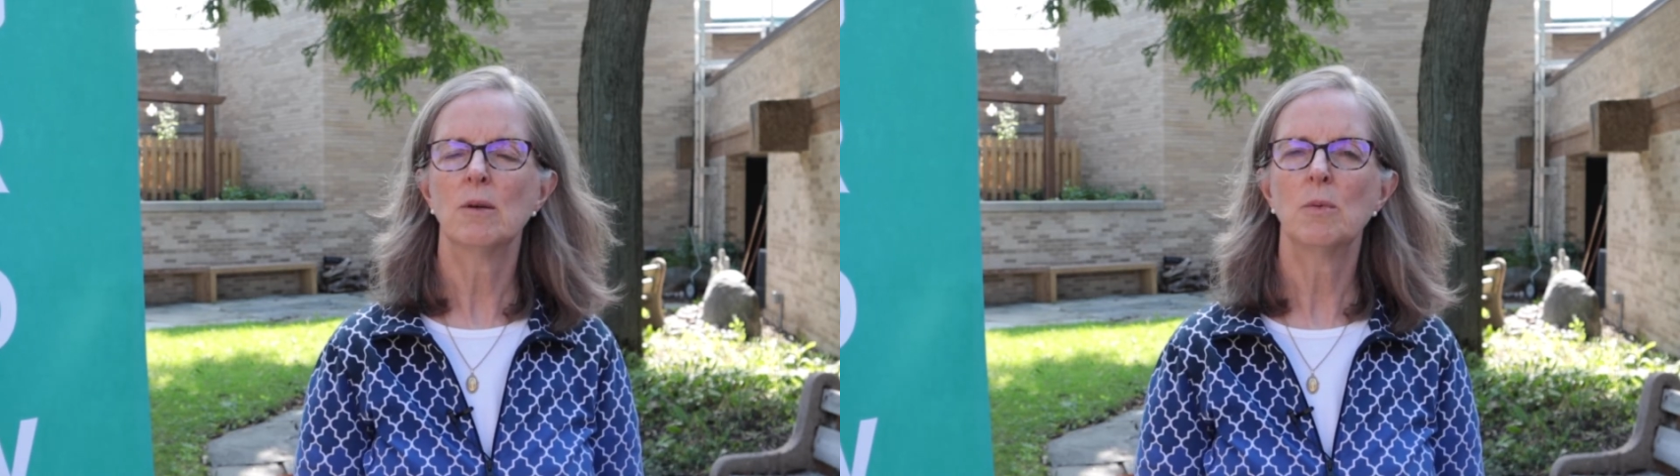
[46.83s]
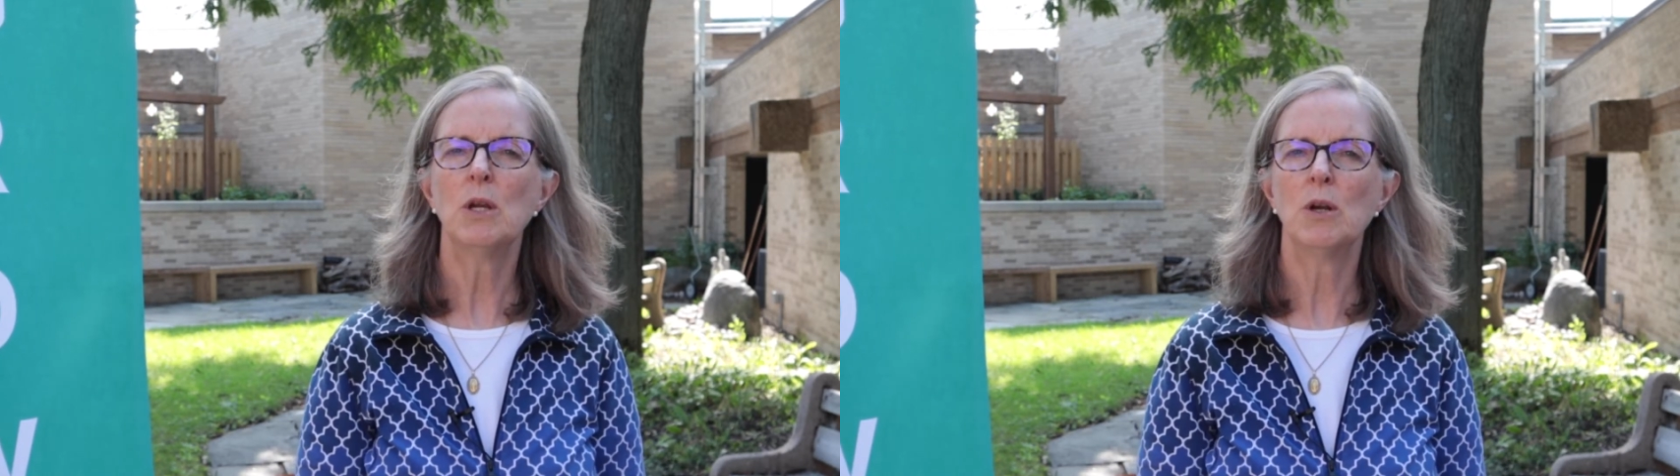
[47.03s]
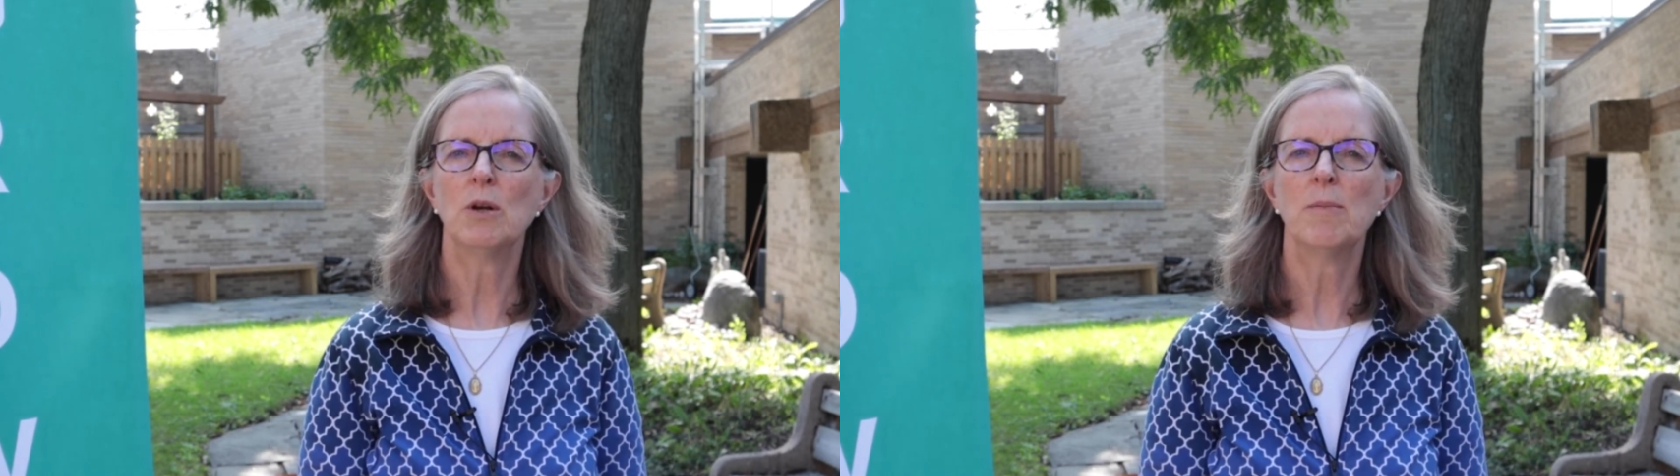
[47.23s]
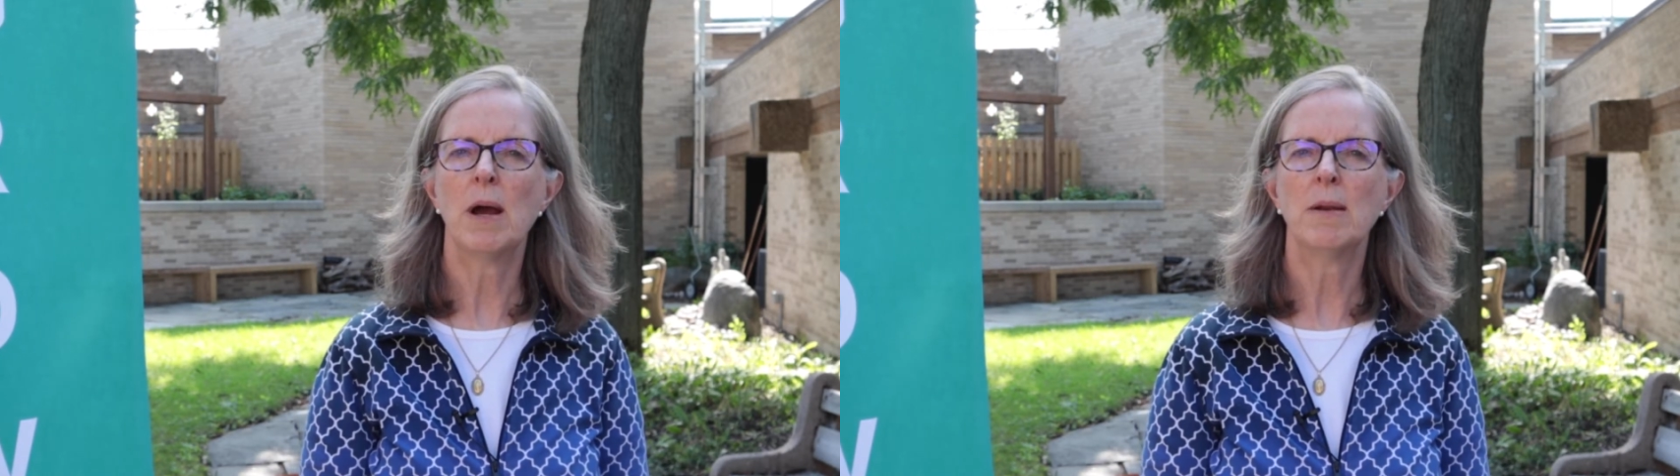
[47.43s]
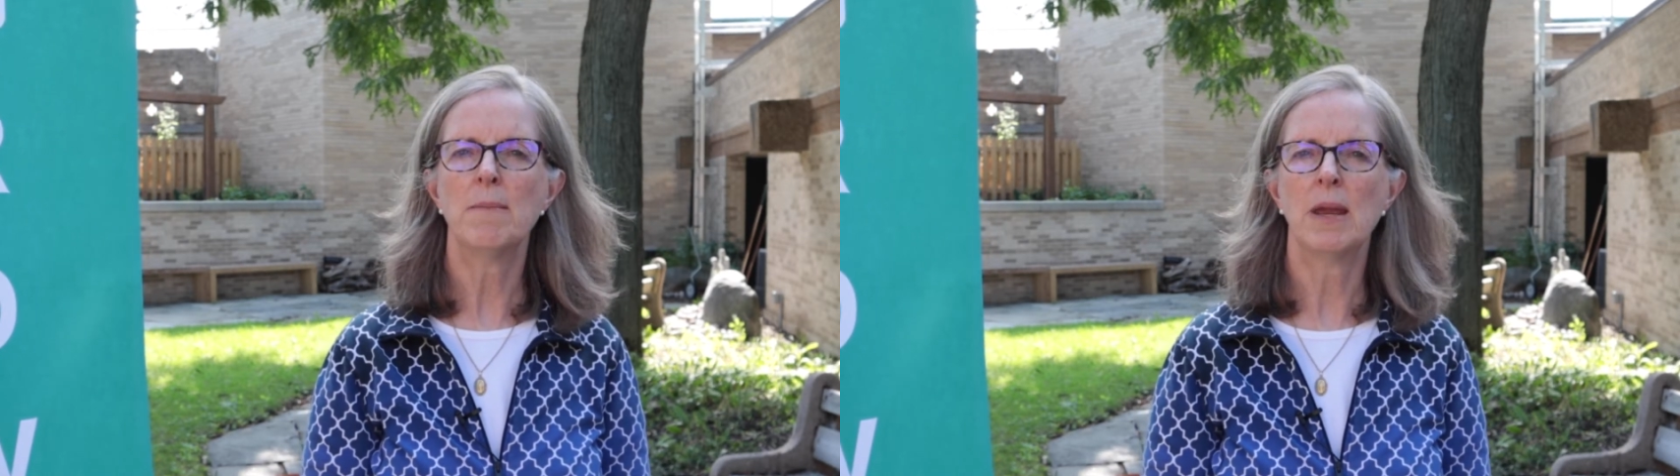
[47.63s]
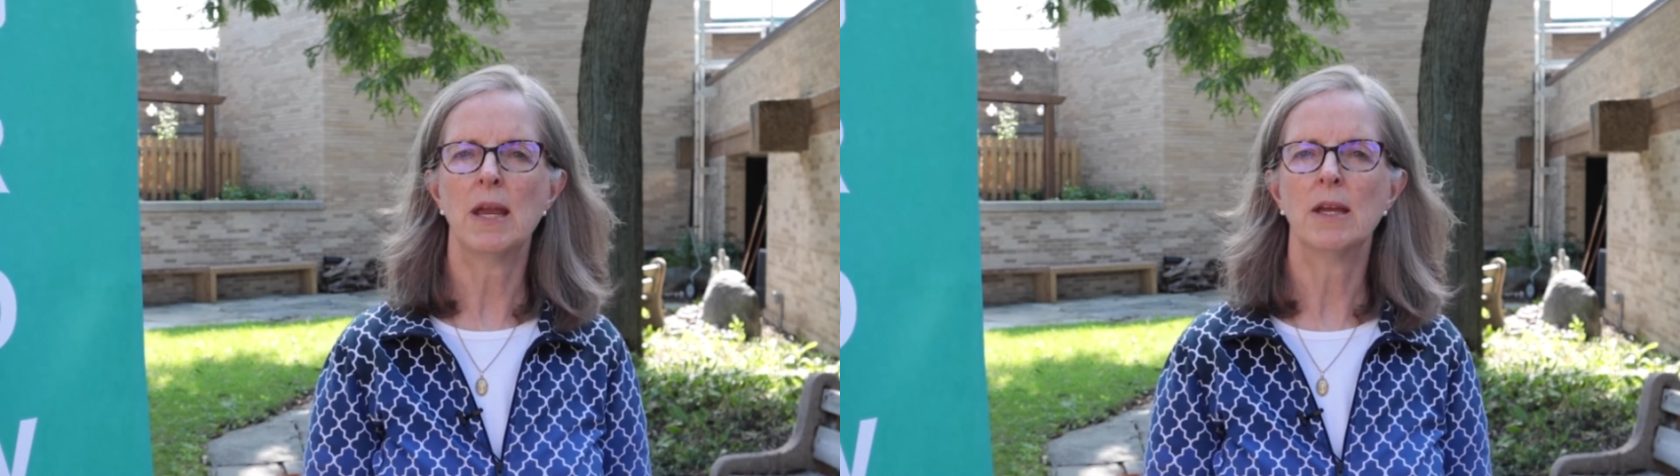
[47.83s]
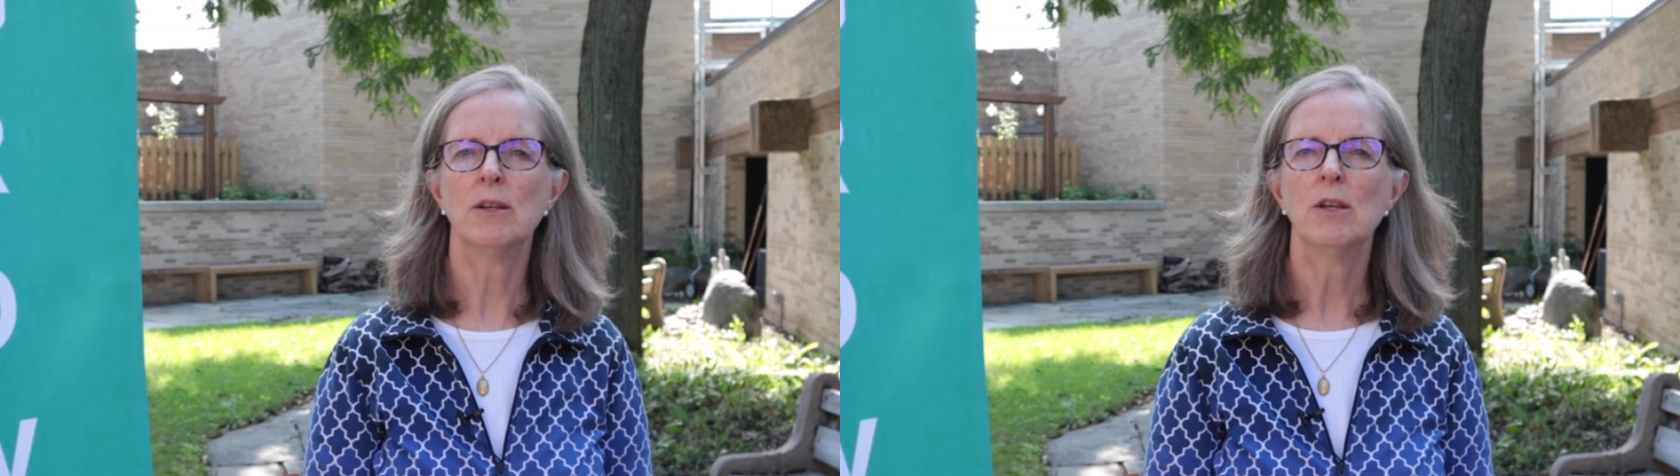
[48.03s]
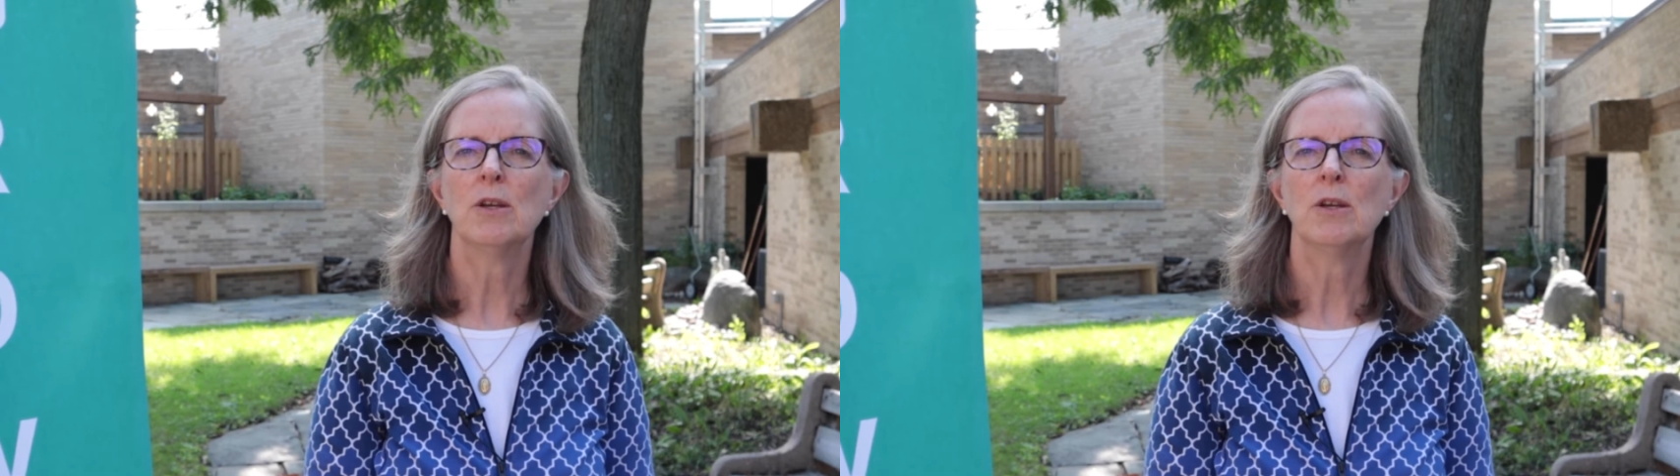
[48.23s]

we heard about a man